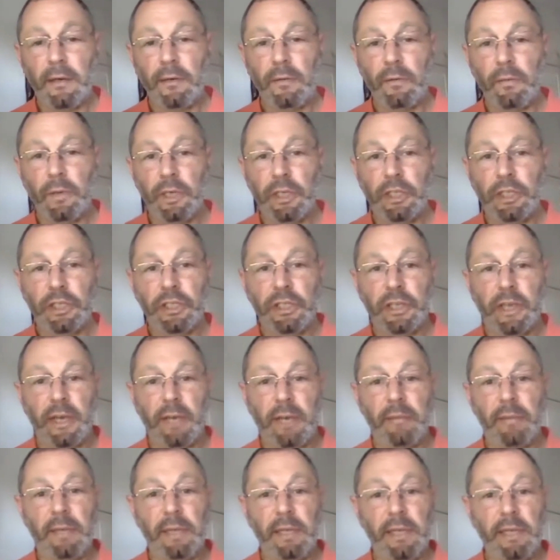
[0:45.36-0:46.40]
which I
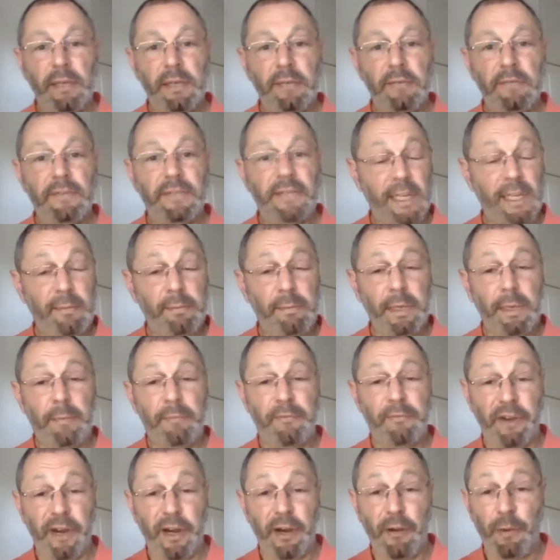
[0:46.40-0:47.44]
believe teed me up
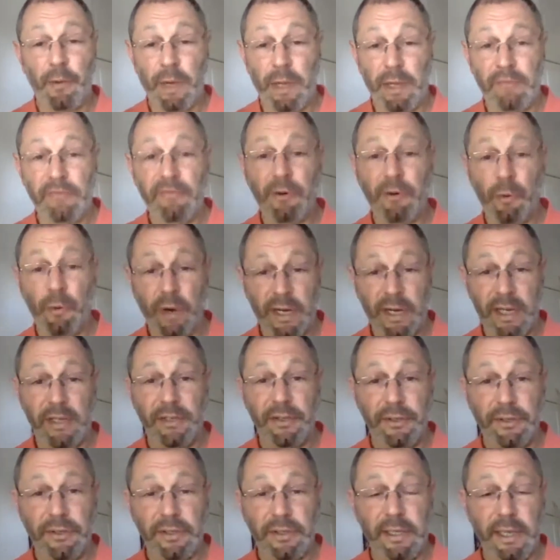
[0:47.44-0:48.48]
very well for what I
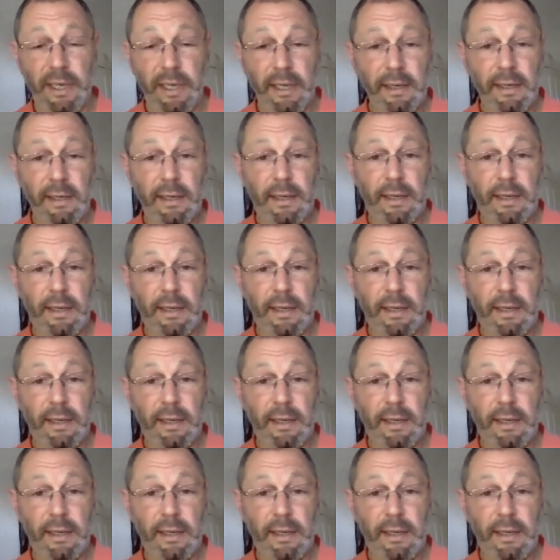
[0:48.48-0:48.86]
do today.